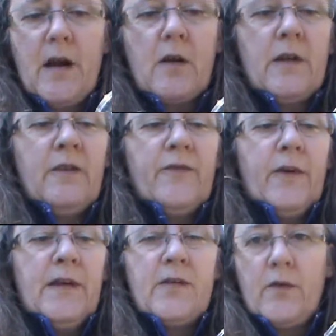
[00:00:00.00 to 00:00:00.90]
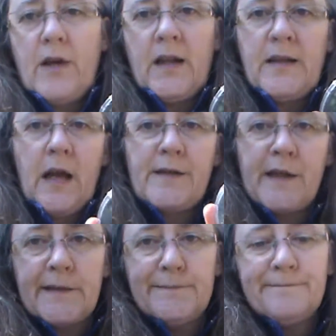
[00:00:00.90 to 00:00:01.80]
are lead free, so they're
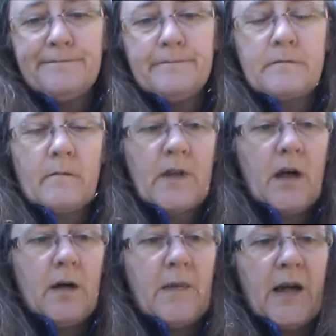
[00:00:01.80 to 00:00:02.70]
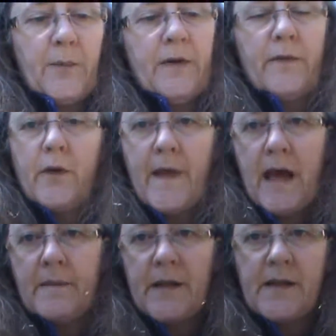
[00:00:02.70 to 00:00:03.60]
non-toxic. I prefer
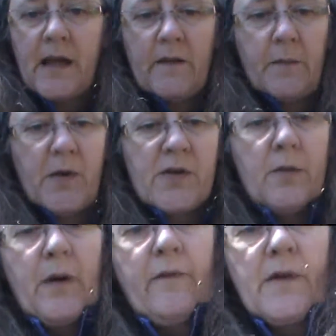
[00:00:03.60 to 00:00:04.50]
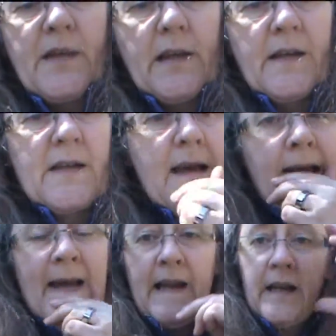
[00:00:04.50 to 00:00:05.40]
that. That's kind of a personal preference, I guess,
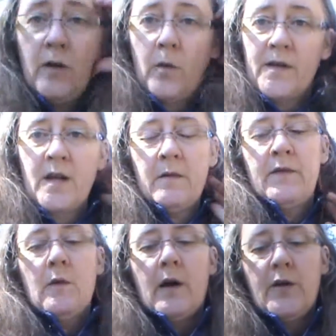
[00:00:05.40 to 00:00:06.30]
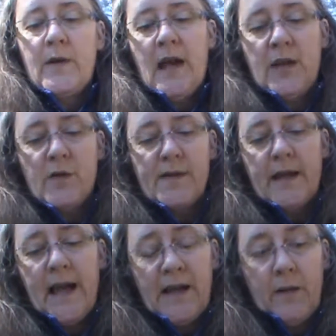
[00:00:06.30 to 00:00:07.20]
and I know where some of you are, you can't use
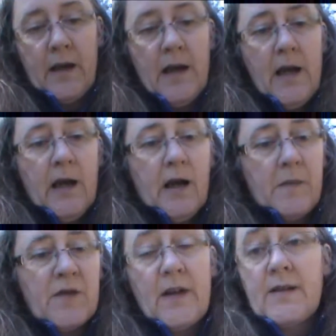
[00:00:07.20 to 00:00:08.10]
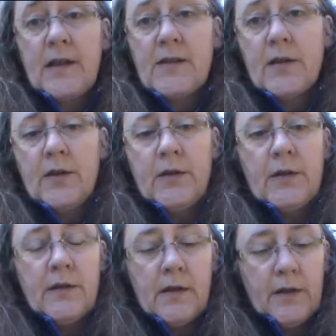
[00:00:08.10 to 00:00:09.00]
lead anyway. So that's a good
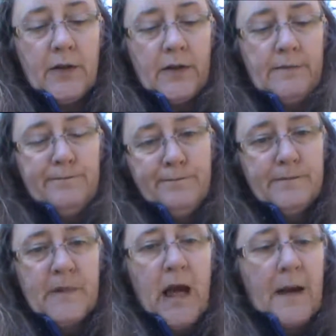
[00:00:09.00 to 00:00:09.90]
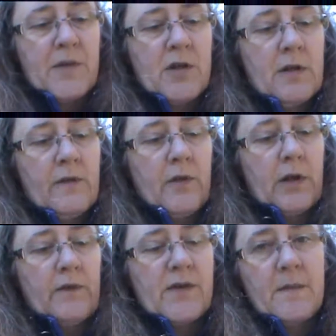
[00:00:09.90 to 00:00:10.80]
option if you're
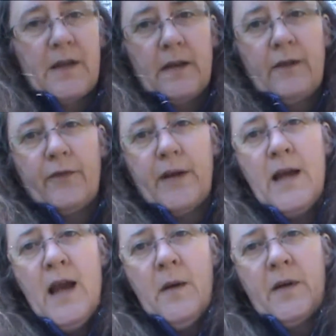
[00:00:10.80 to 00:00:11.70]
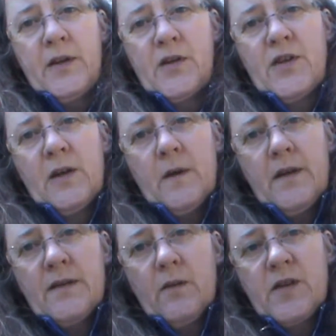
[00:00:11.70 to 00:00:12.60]
looking for something lead-free. But you can just take one of
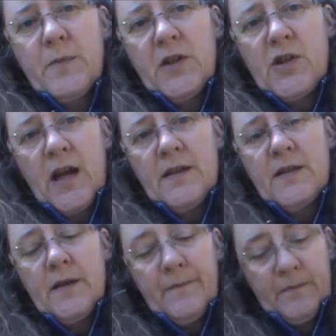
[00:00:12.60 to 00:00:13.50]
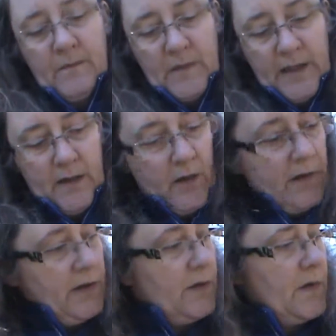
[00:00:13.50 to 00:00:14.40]
these little split shots, and all
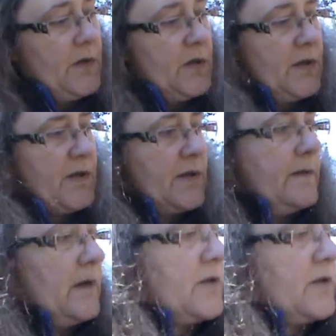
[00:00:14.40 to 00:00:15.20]
you do is I'll